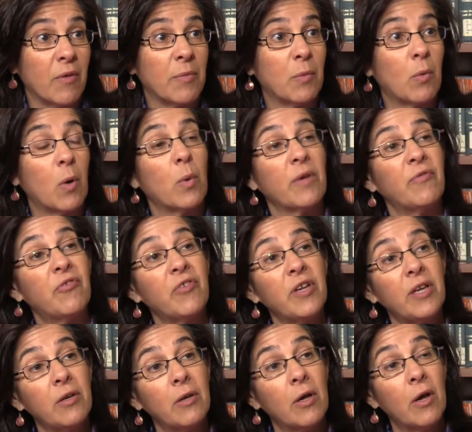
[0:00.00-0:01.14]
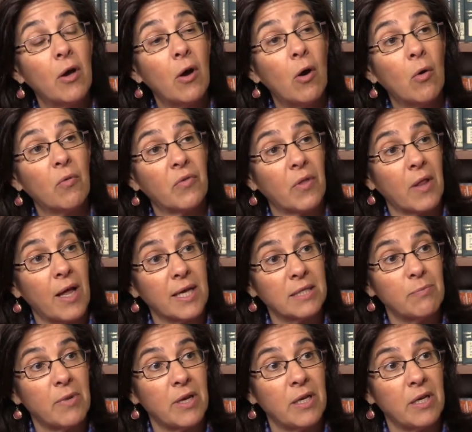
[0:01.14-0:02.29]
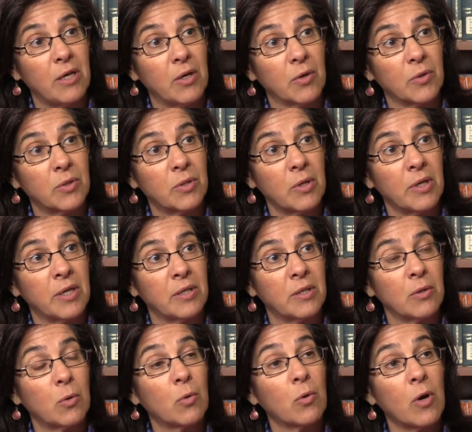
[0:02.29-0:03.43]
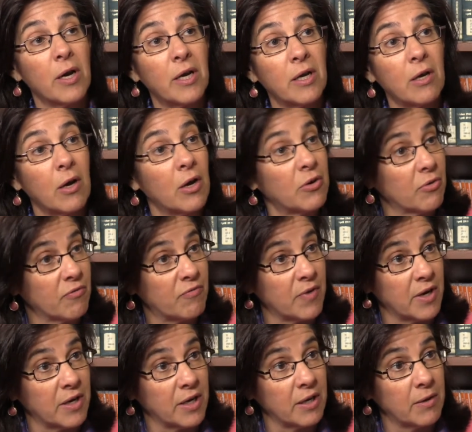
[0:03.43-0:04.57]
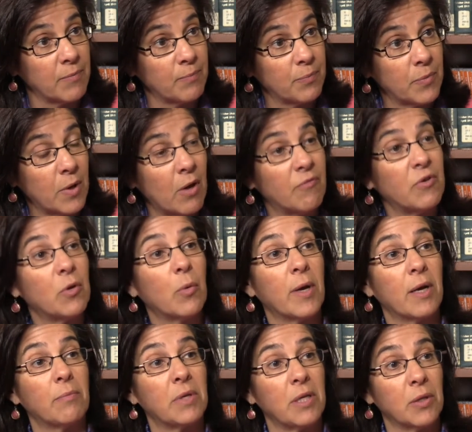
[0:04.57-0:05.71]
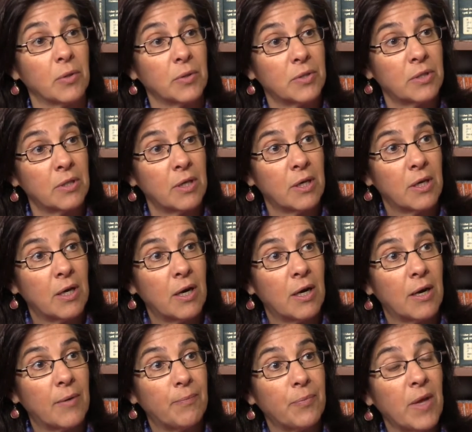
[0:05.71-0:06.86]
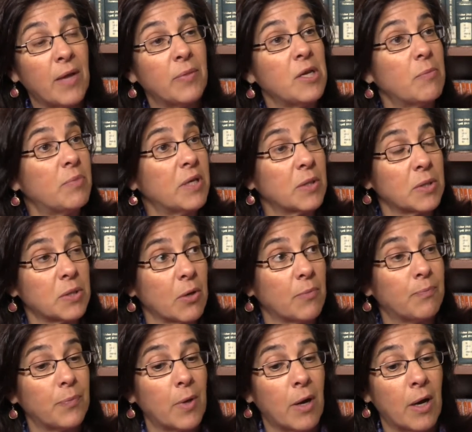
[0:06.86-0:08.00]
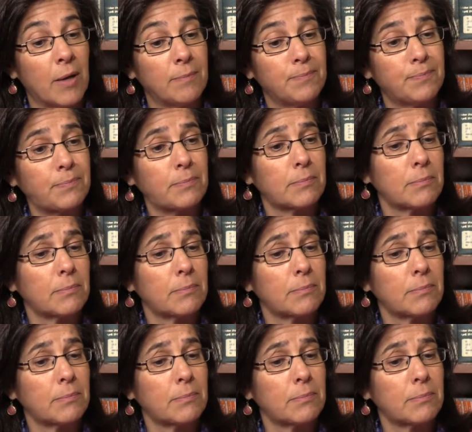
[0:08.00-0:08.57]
I mean, mm-hmm. what we've seen over the last many years is chronic underfunding mm-hmm. of UN appeals, um, and the appeals are. Um,